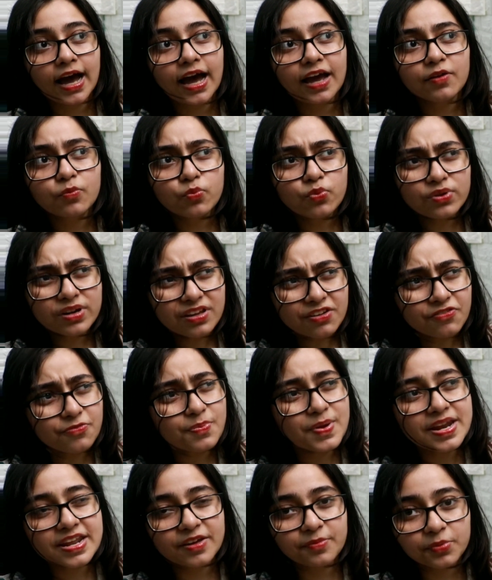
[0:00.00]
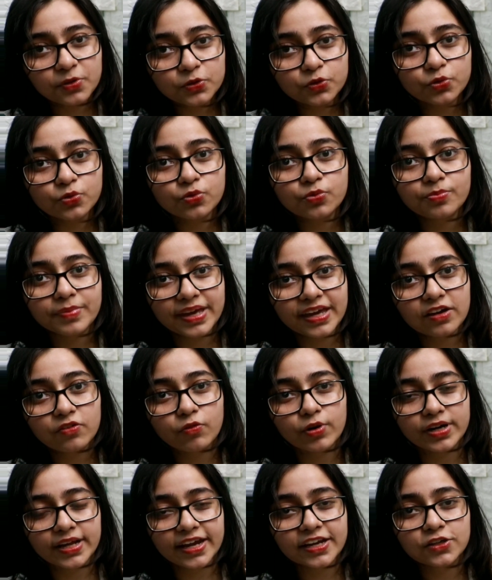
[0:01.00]
I would have been able to make
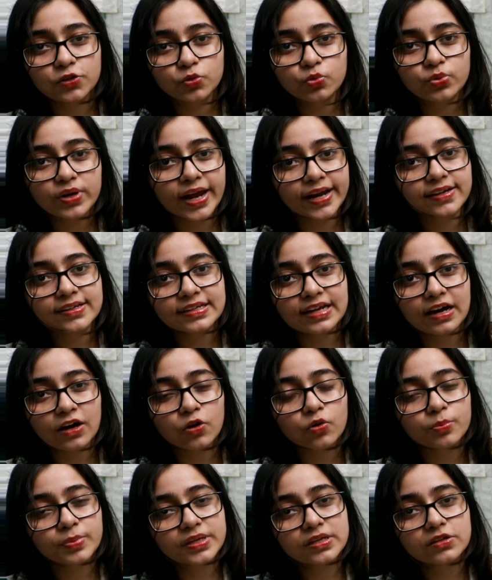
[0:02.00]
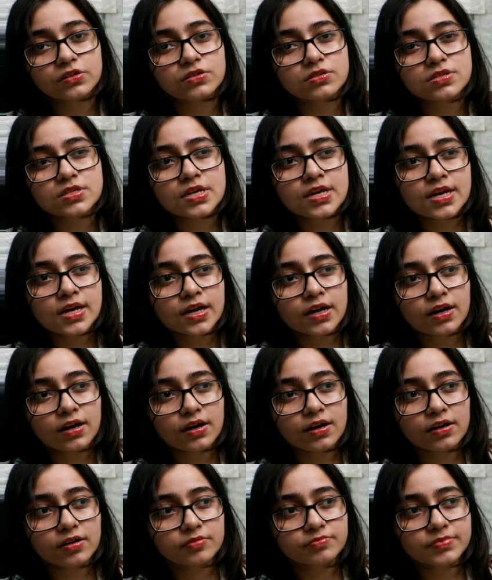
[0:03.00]
what I do right now, because
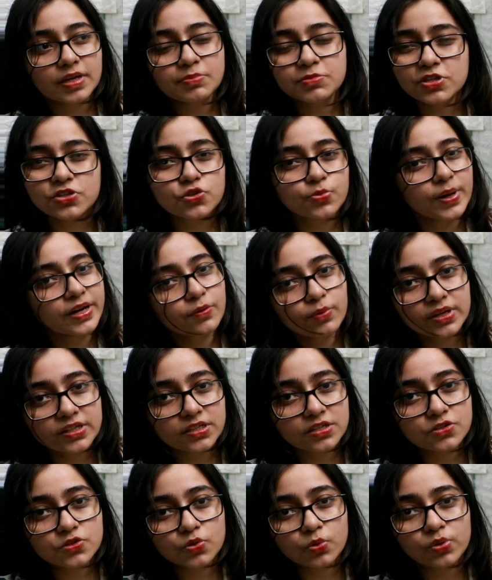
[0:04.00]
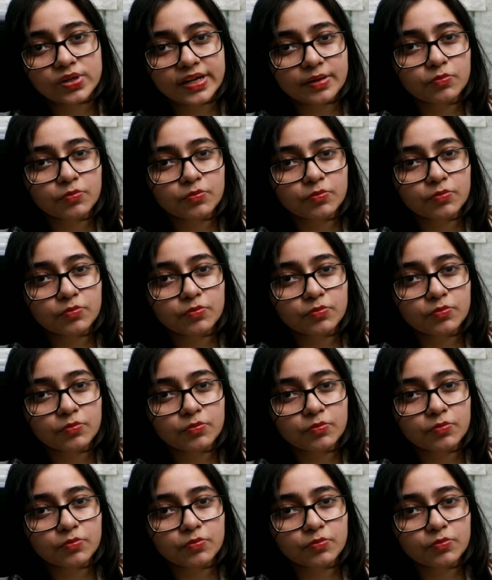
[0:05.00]
I'm just 21 years old.